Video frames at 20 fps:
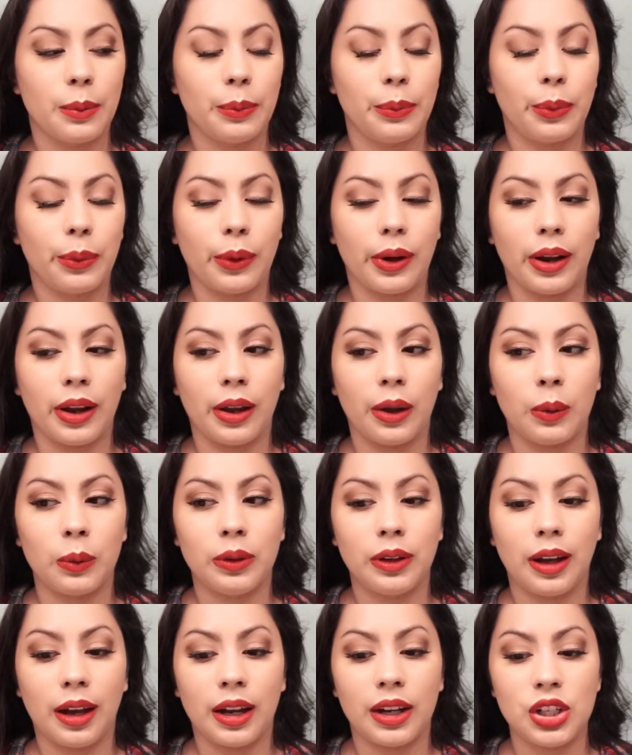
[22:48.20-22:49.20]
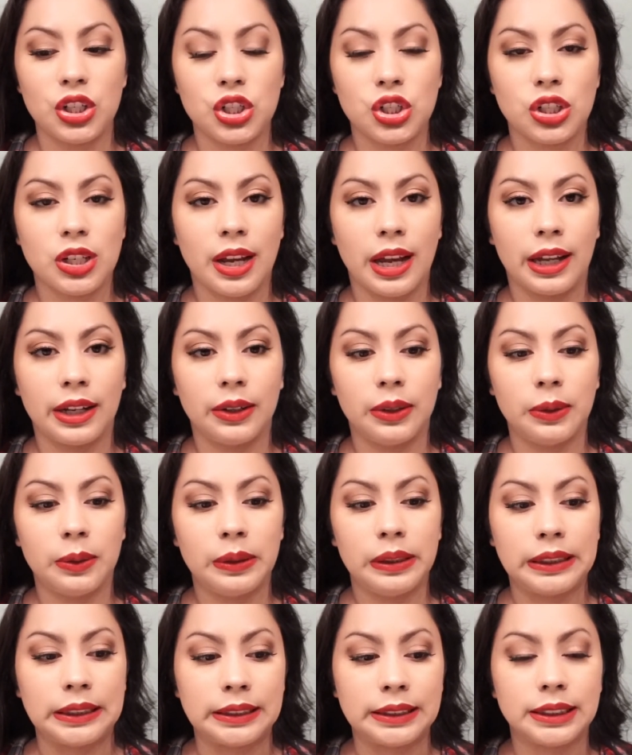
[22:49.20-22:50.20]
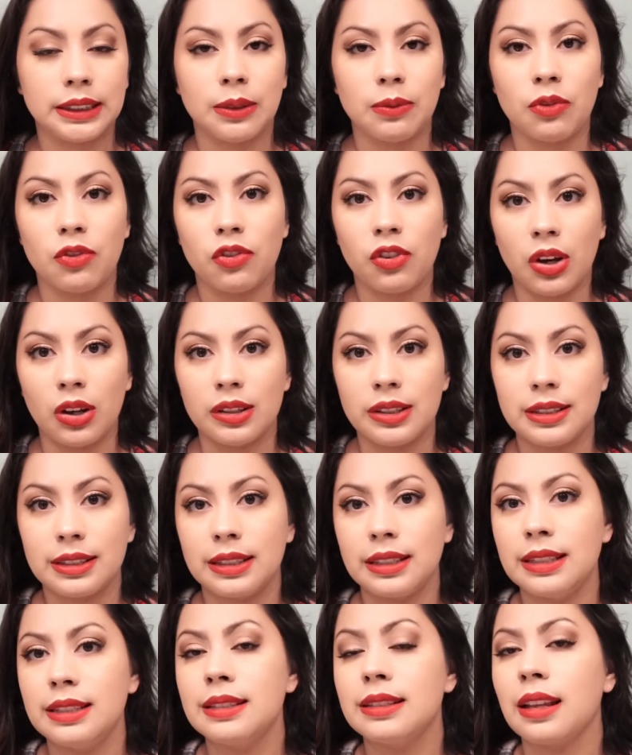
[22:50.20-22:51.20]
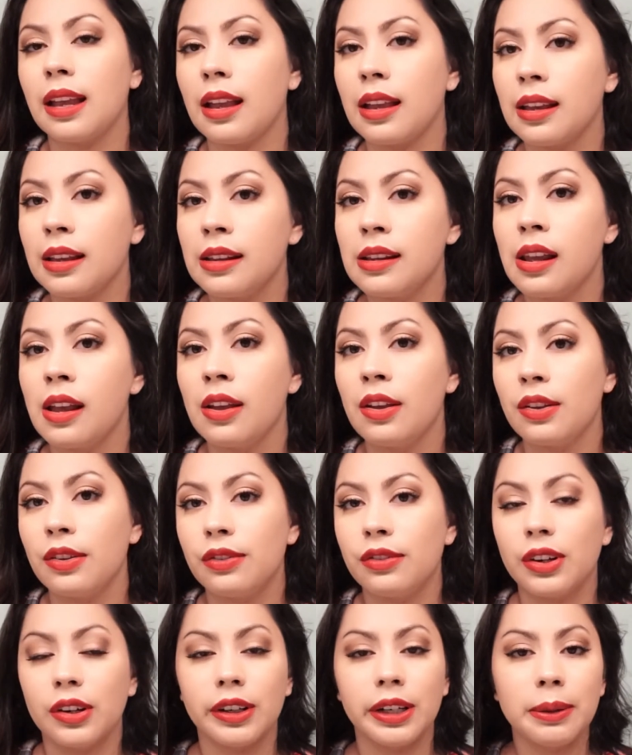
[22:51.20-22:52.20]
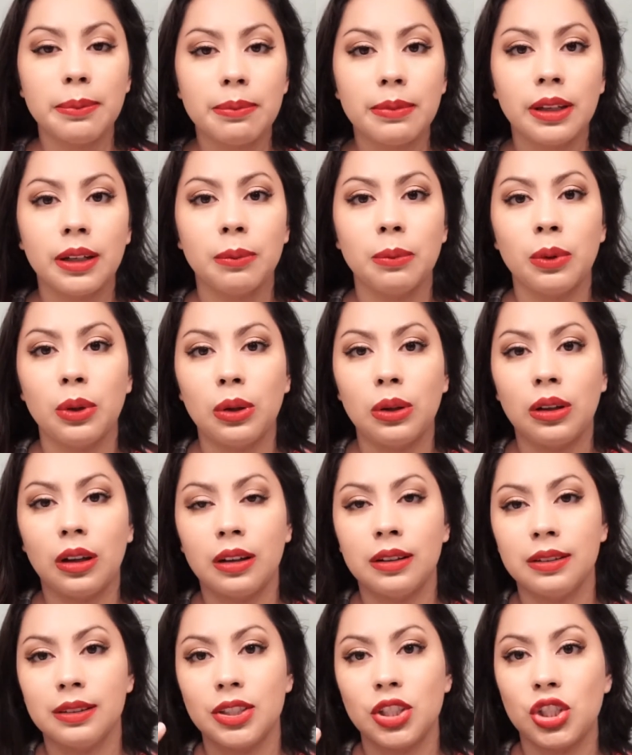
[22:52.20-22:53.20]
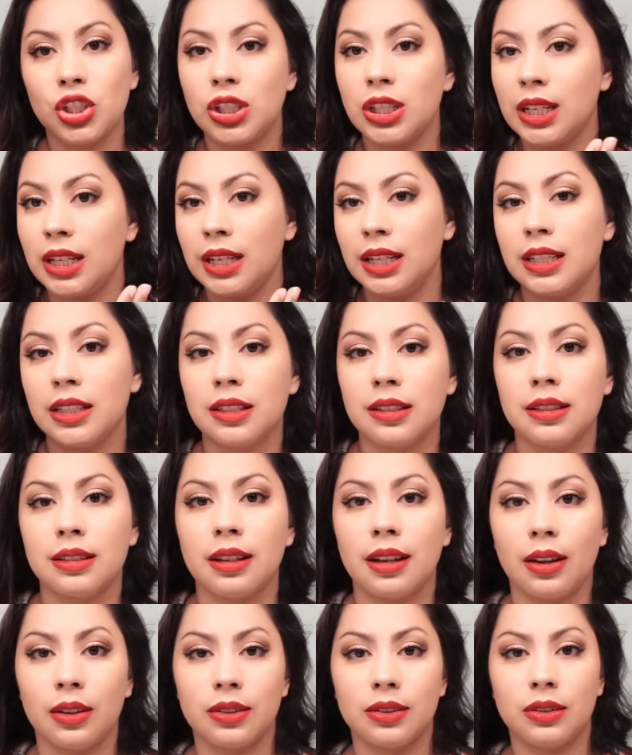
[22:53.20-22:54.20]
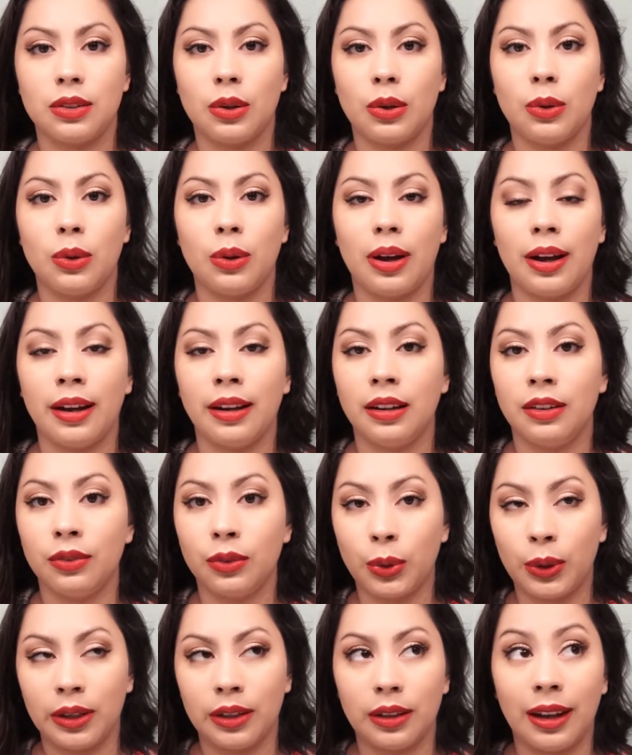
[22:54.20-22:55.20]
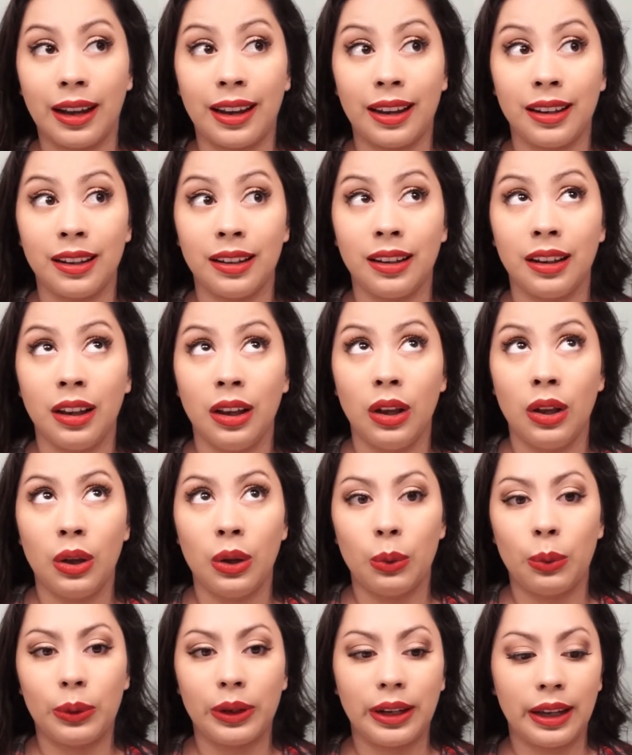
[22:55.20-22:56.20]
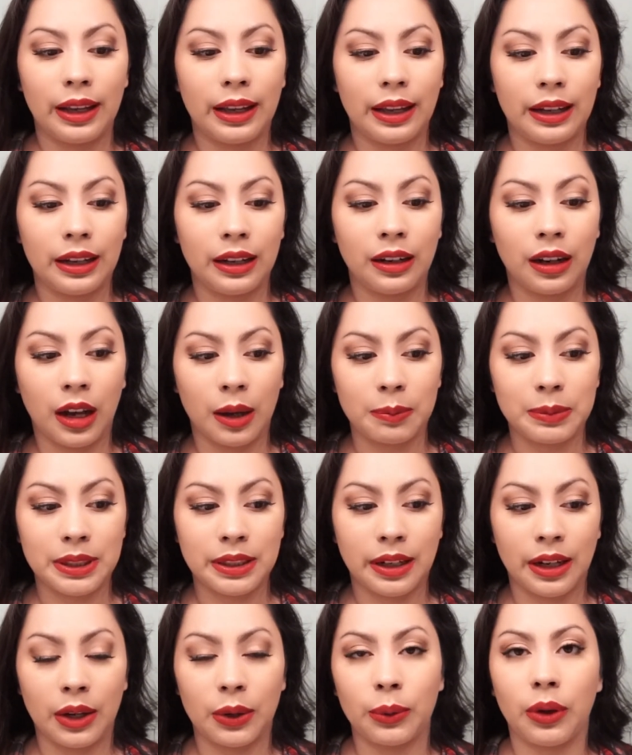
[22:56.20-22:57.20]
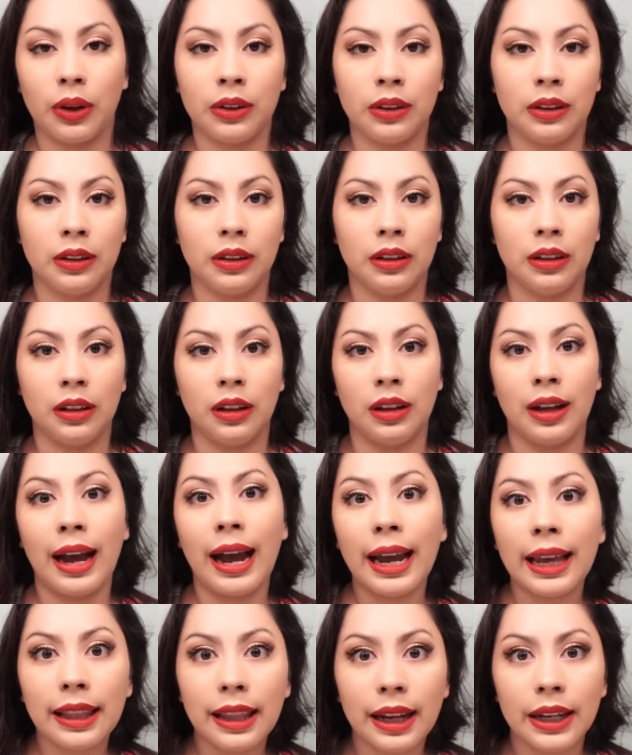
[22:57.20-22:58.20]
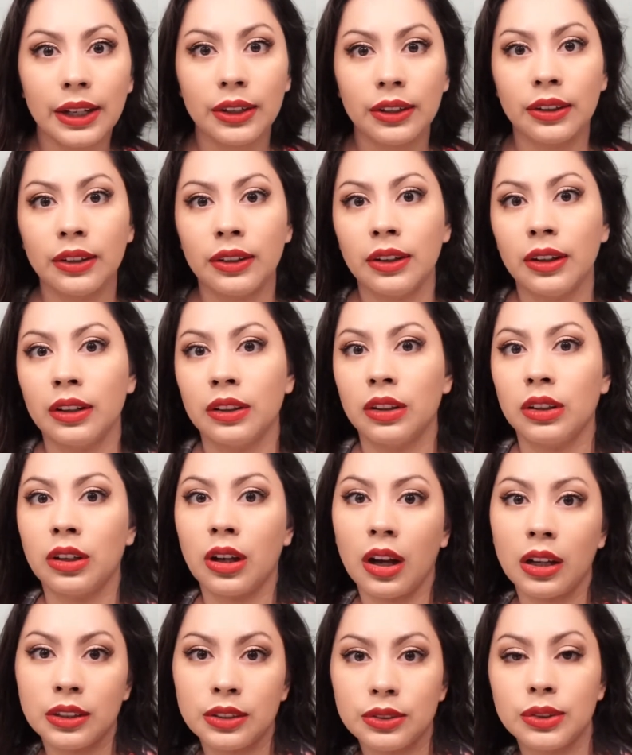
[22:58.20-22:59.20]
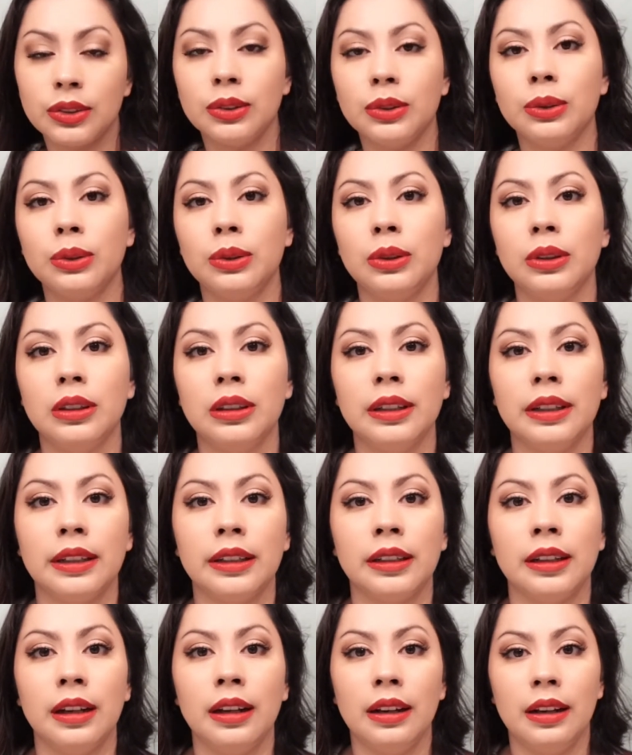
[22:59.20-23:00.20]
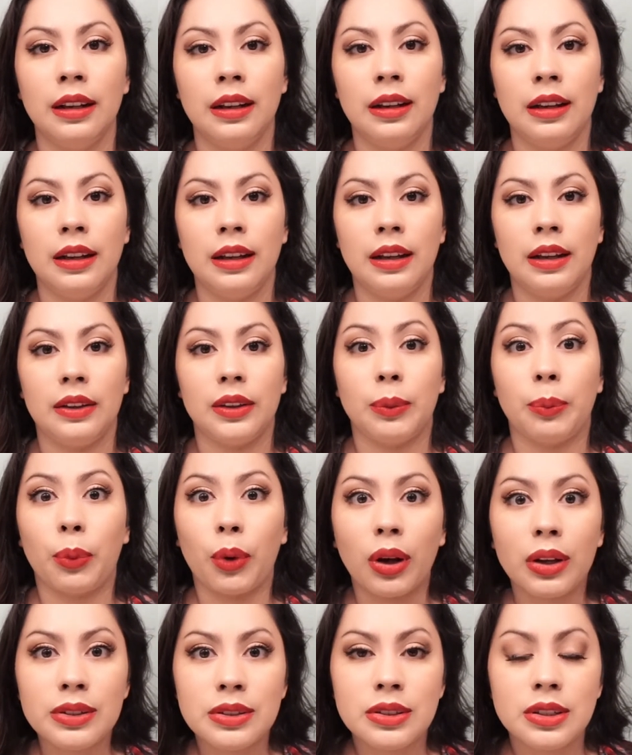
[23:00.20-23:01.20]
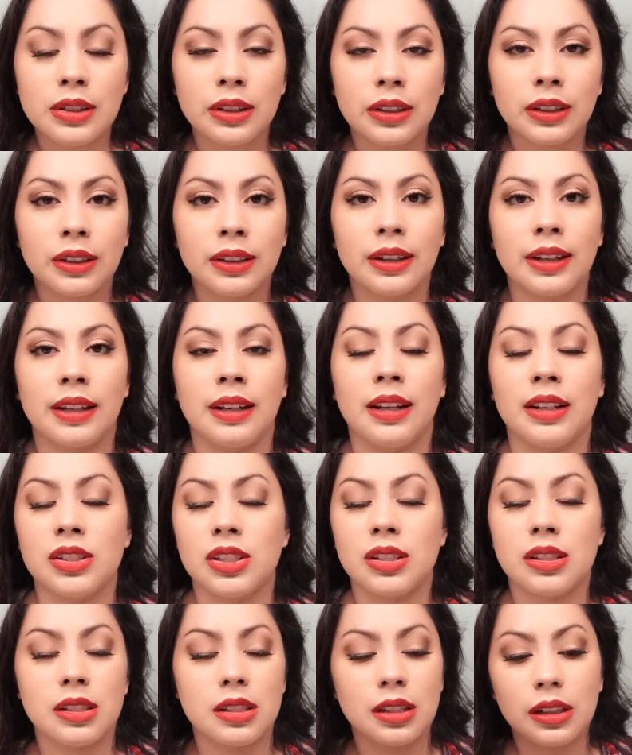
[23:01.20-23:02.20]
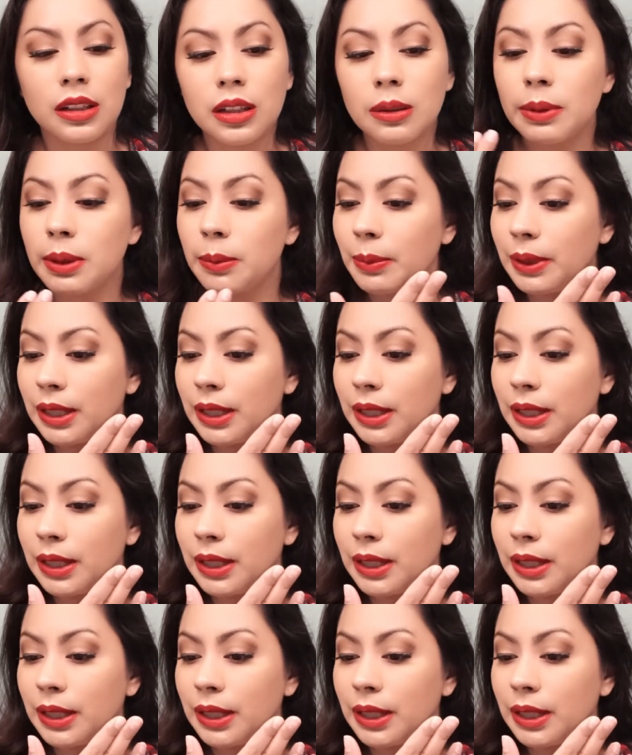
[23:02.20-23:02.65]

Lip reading: brown eyeshadow and some falsies, and very minimal on the cheeks. So I went ahead and opted out on the highlighter, on the contour, and the bronzer, and I just did a little bit of